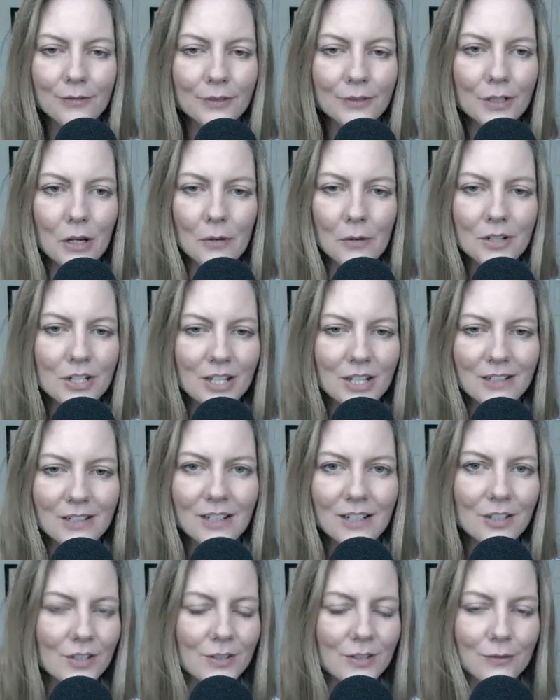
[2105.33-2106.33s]
no agenda,
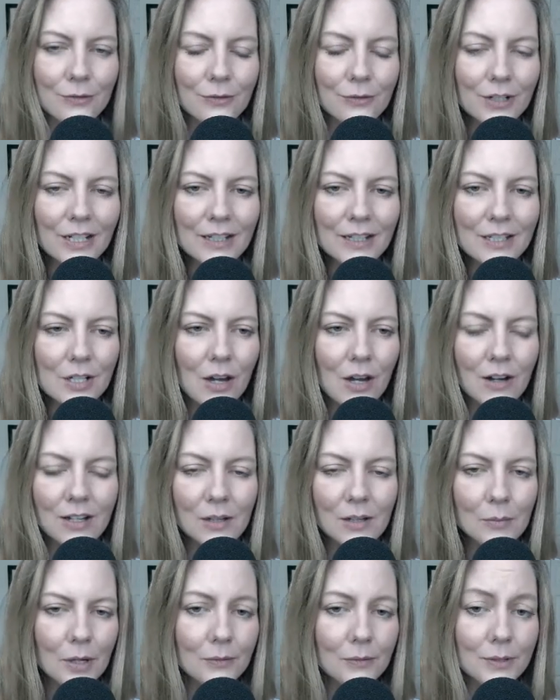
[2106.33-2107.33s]
just freely
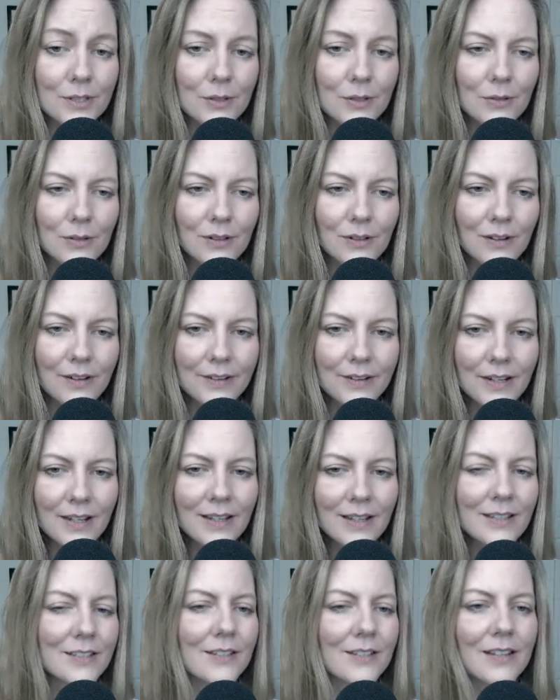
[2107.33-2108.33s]
talking about what's going on.
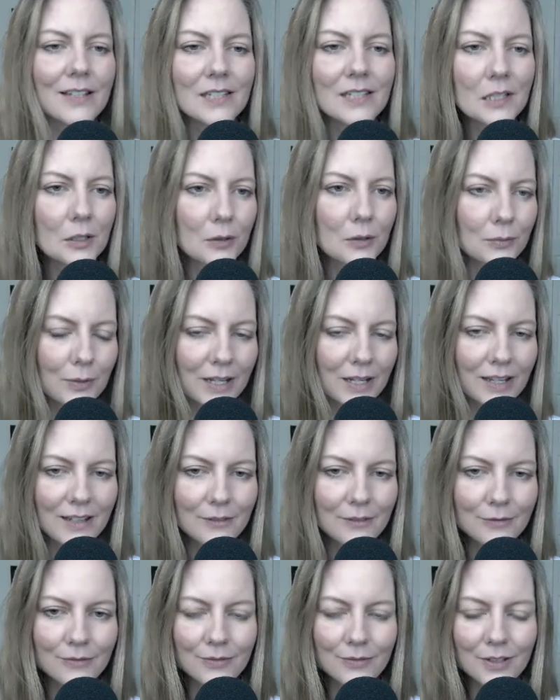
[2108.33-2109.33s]
So that's a good way
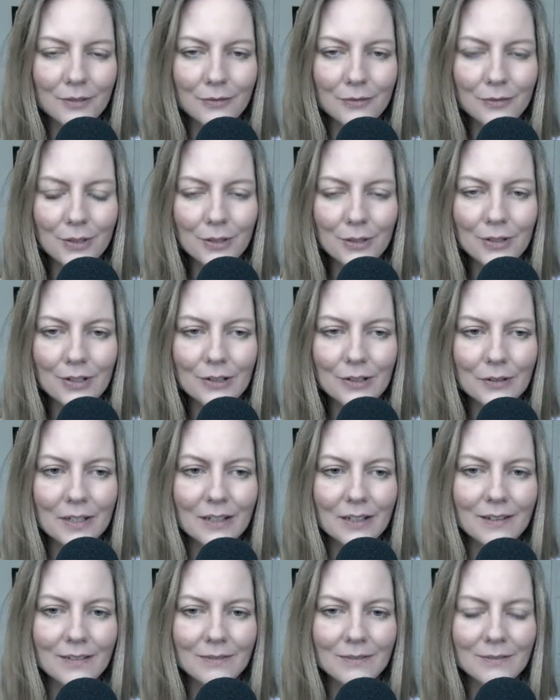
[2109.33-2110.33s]
if you're
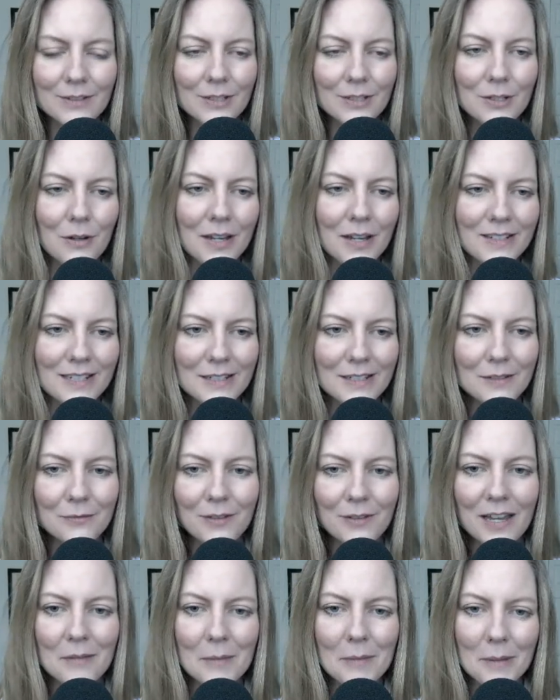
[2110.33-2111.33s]
looking to
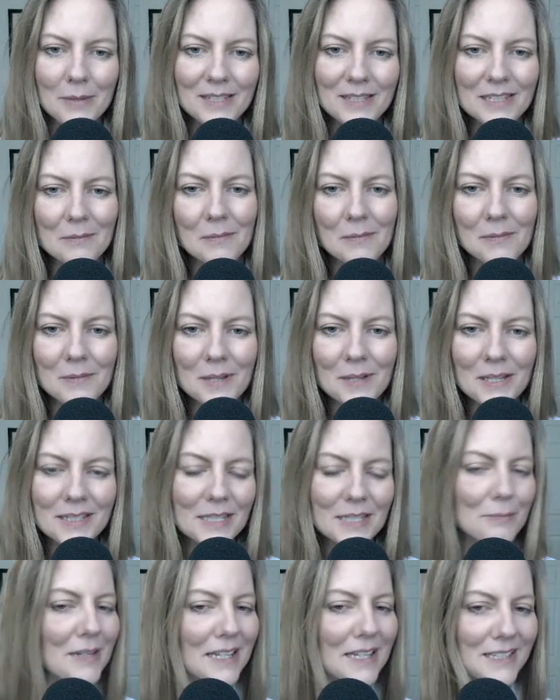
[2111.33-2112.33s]
identify maybe some
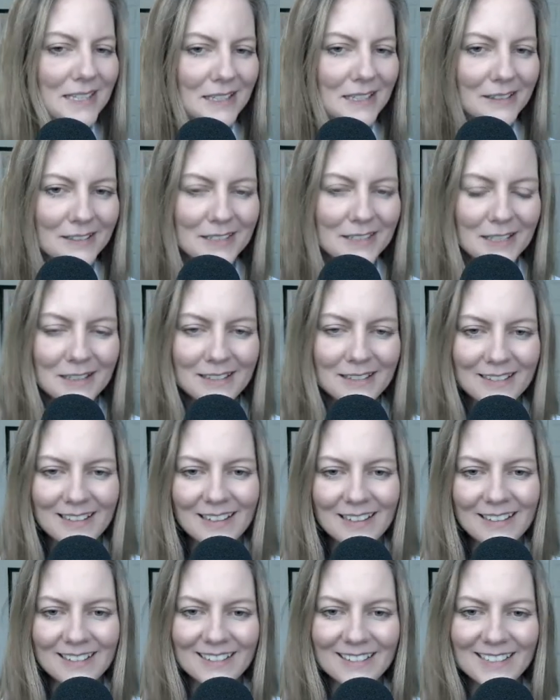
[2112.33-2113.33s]
naysayers
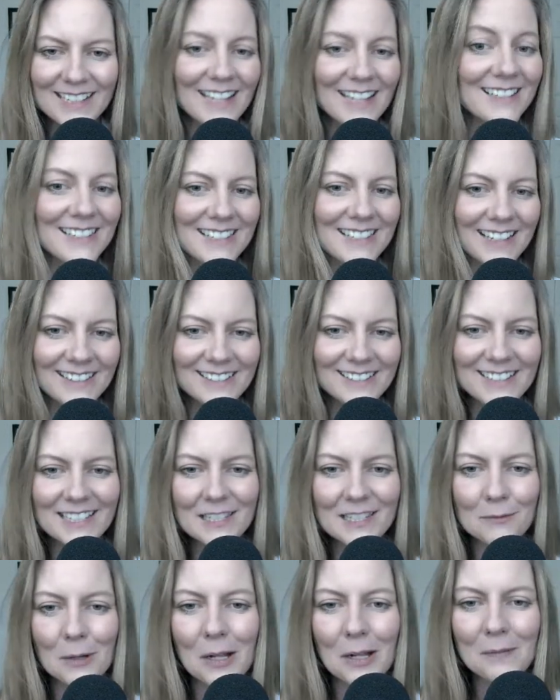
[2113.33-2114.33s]
and yes sayers
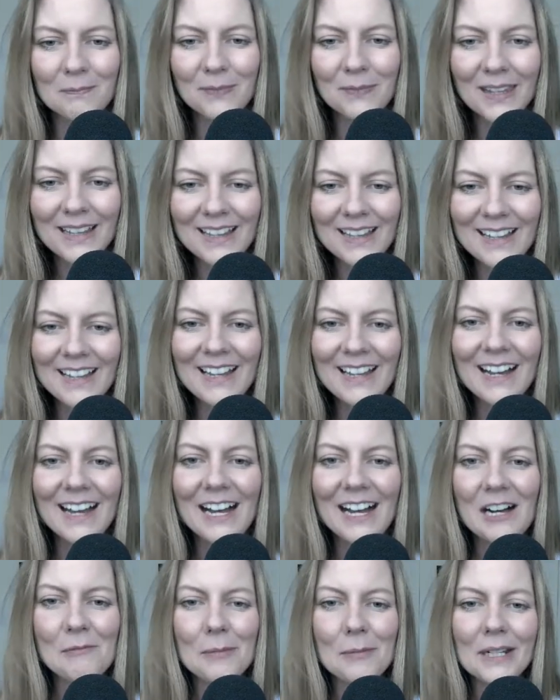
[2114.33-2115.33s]
as well.
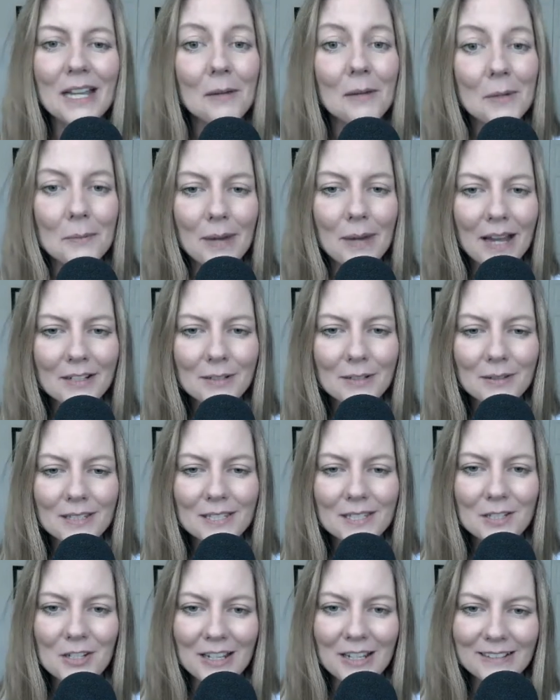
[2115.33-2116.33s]
But coming back to
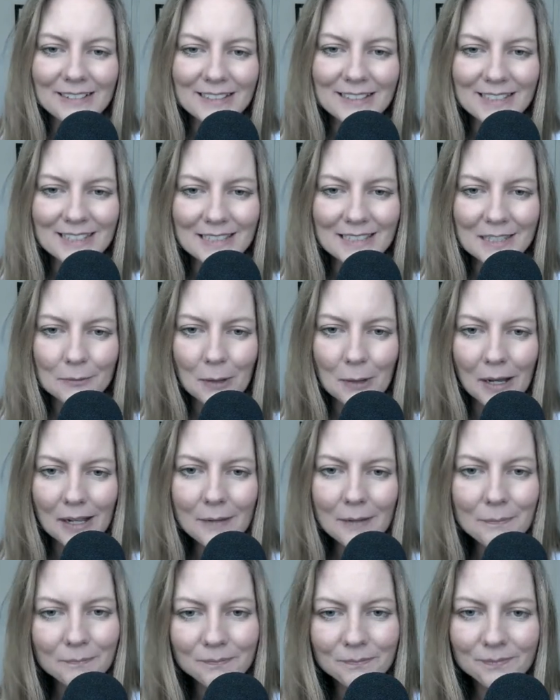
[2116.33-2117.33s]
this checklist as
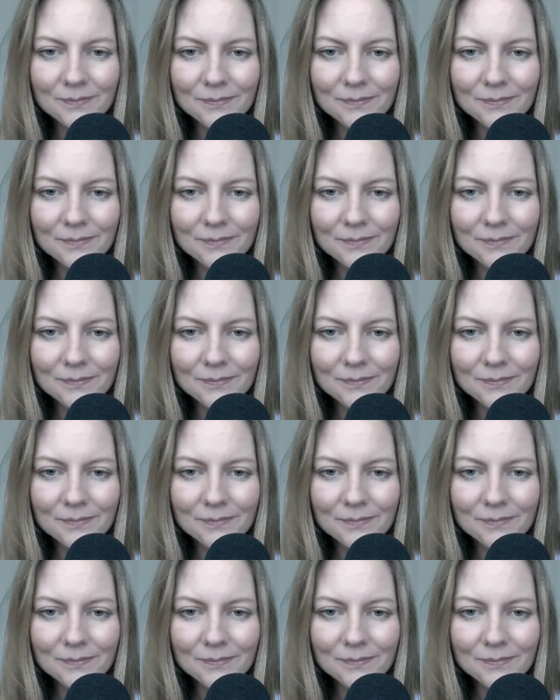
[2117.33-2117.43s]
well,